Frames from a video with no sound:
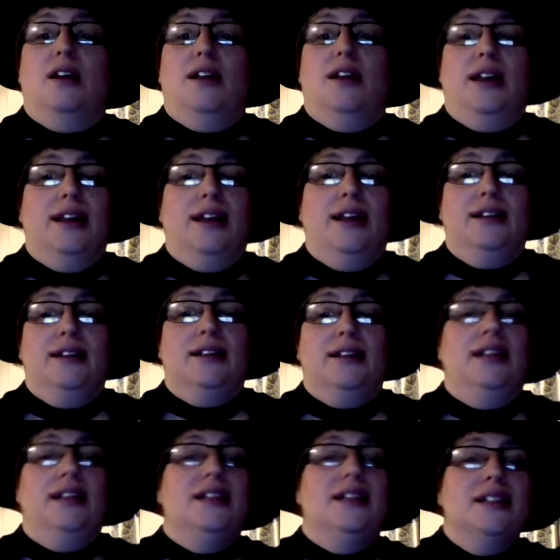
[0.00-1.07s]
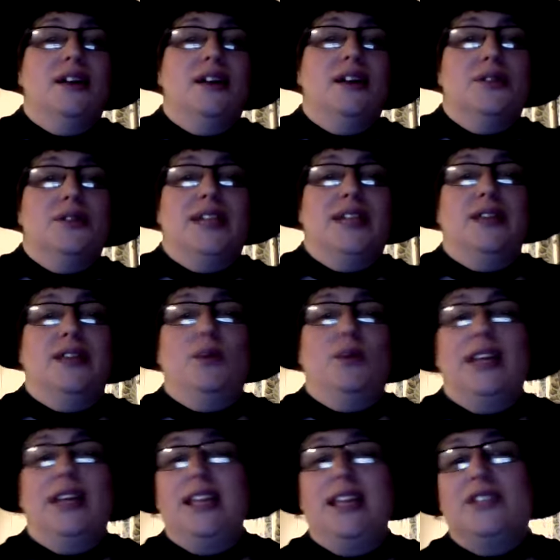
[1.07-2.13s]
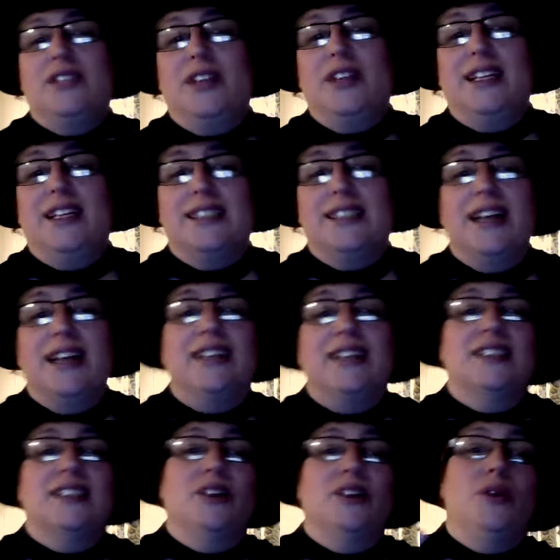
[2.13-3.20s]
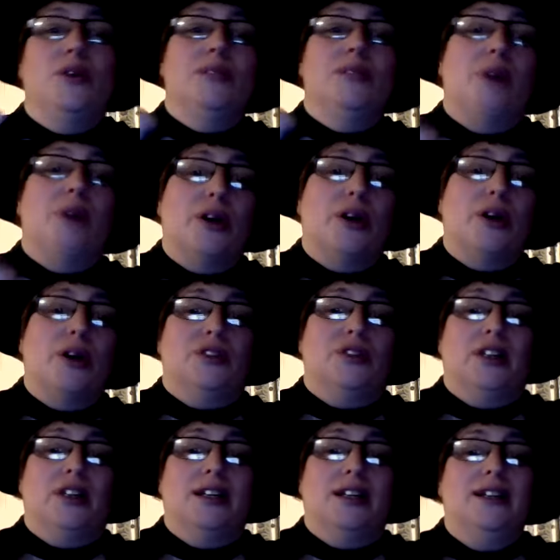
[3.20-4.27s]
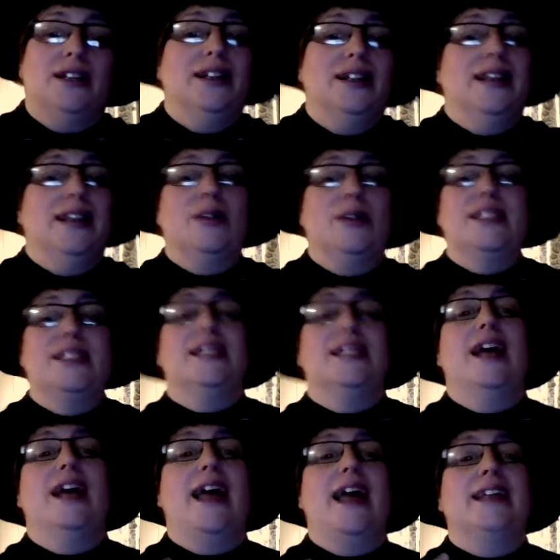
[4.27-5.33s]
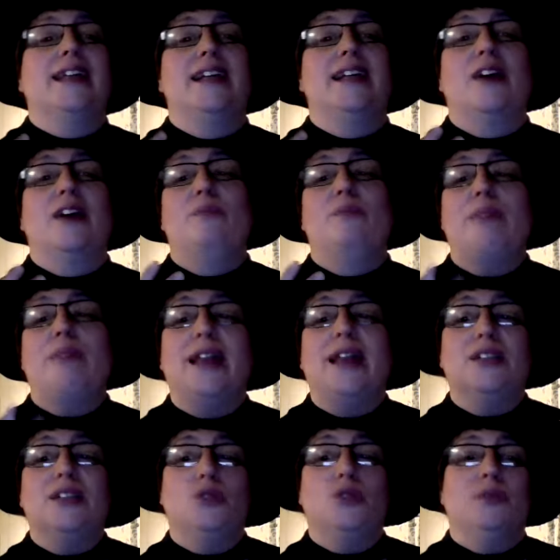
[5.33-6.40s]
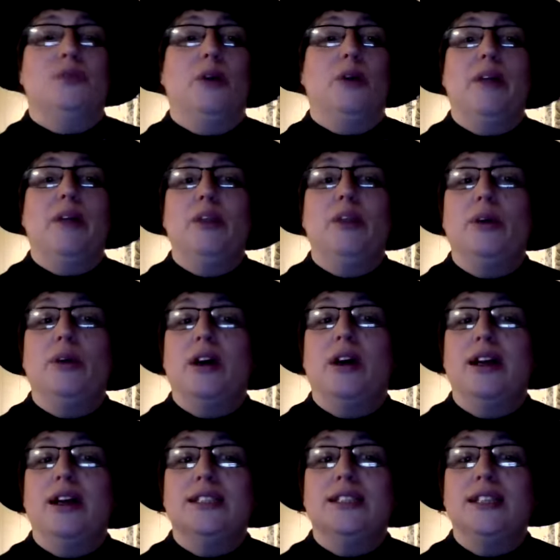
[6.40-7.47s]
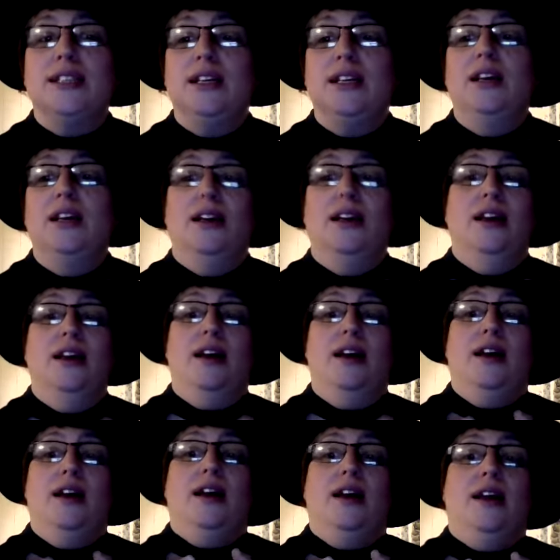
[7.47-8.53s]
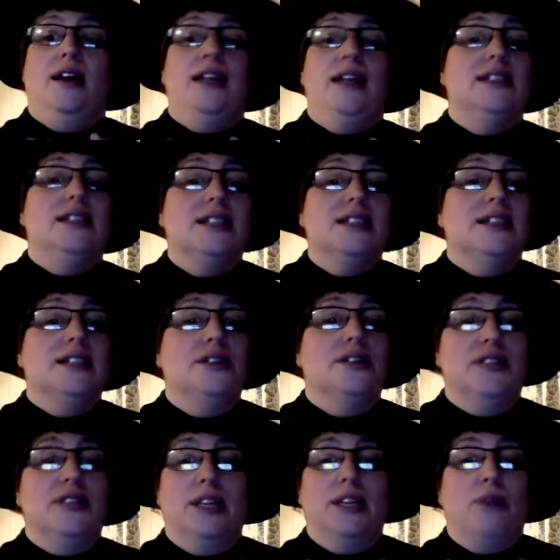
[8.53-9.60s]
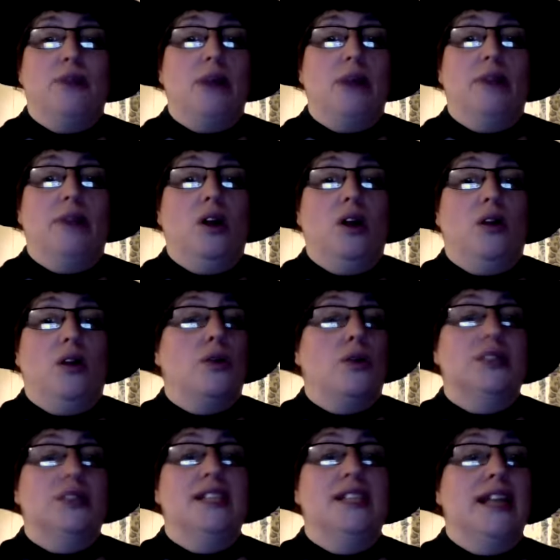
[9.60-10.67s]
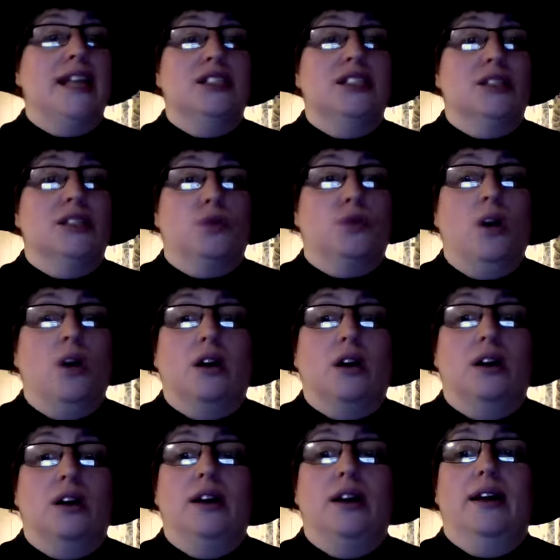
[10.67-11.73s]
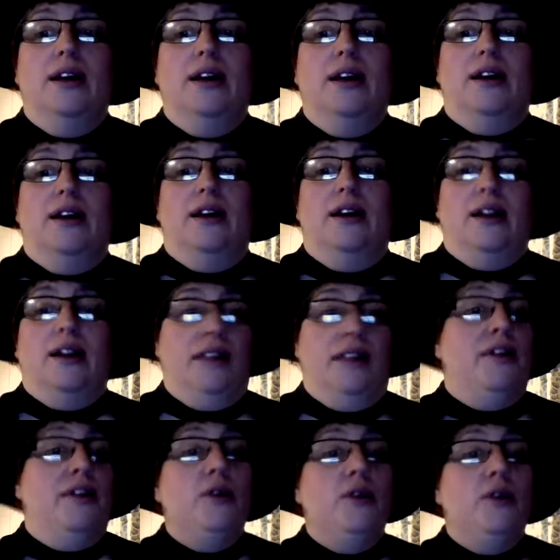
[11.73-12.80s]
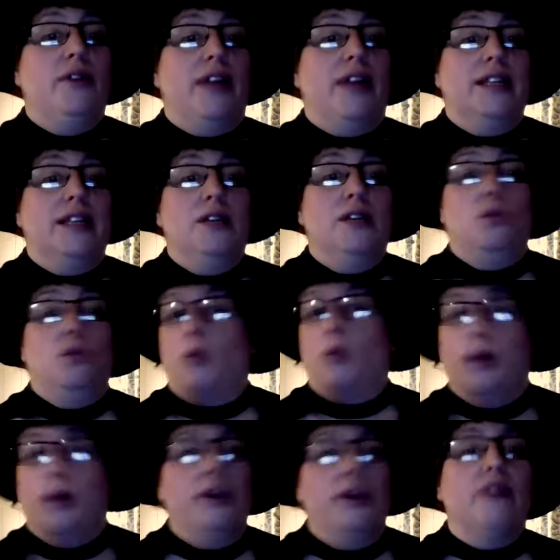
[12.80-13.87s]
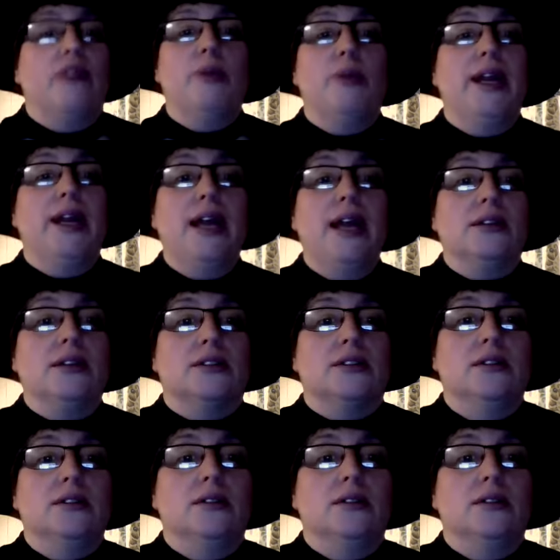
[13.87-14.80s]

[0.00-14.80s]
And he doesn't understand that what he's feeling is not necessarily what his partner's feeling. Likewise, he's not acting out of malice towards Mirabel in the book, honestly. He just doesn't understand the problem at all or see his actions as wrong. If he would have liked it, why wouldn't everybody else?